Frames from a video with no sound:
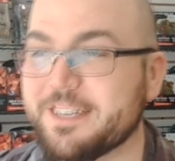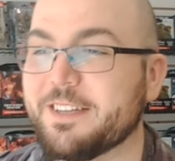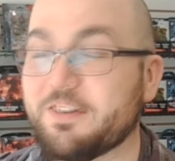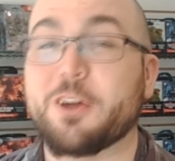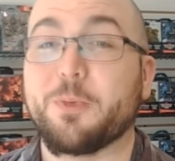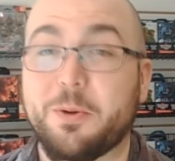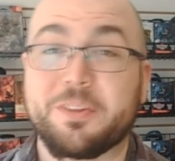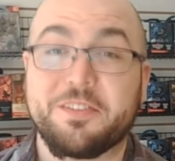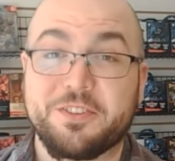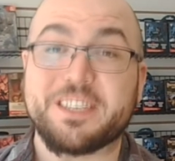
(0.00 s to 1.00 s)
They've gotten away
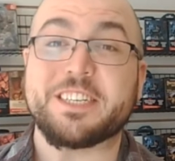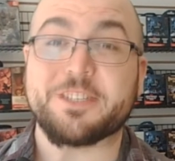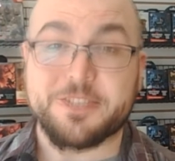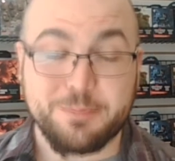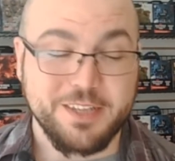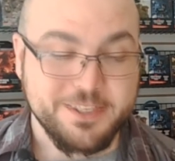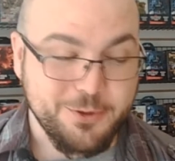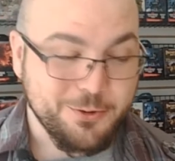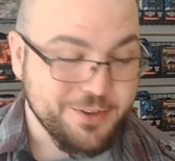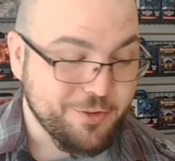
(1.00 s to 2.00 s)
with it for years, but that's a
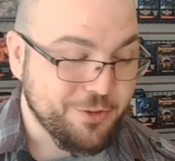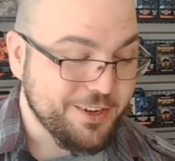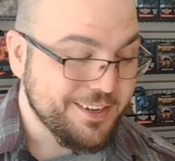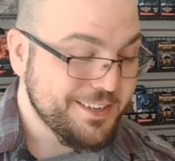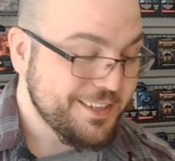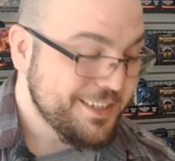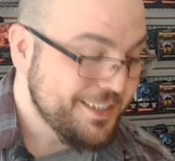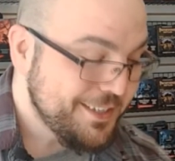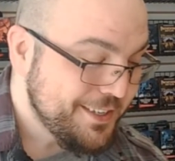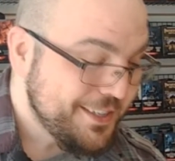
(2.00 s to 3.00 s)
whole nother thing.
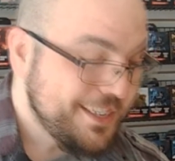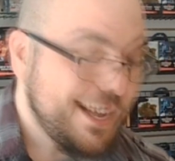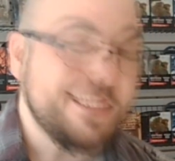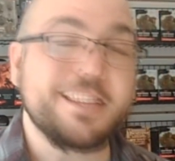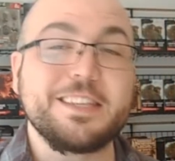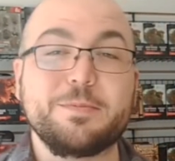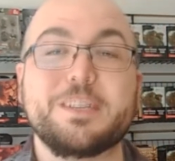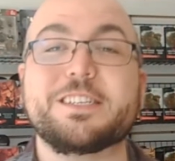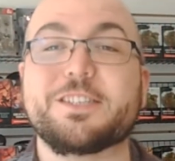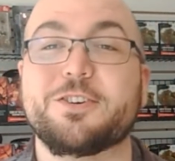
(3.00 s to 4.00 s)
And then
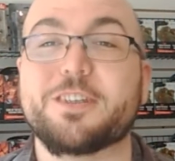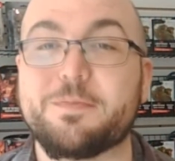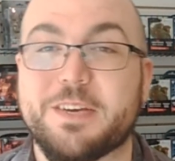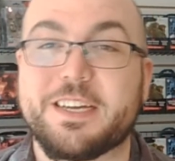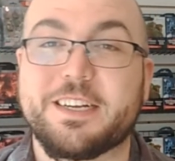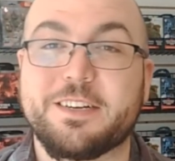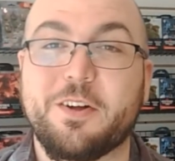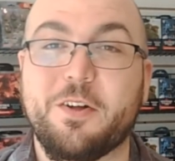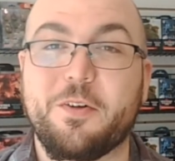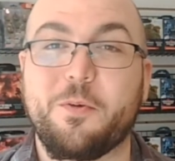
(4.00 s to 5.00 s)
Limited's still going to be
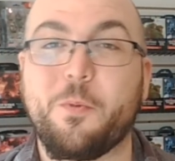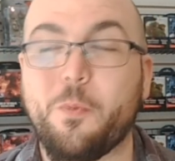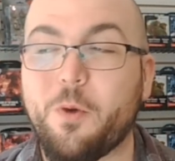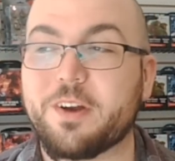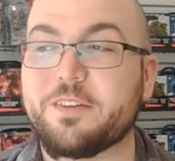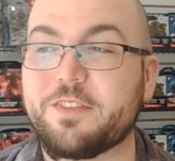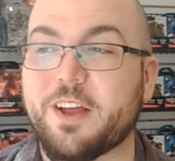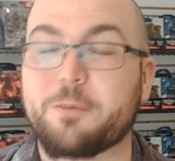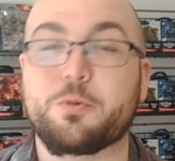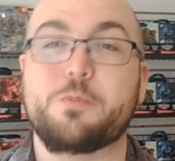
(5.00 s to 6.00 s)
one of
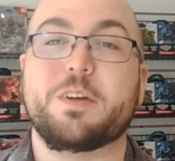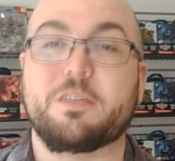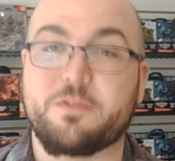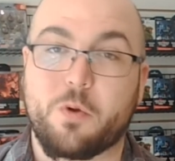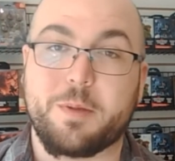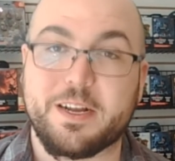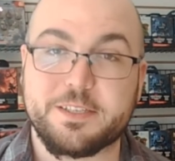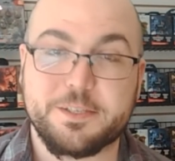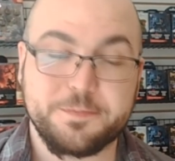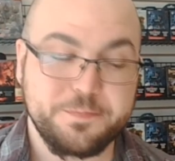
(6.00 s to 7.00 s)
their premier formats.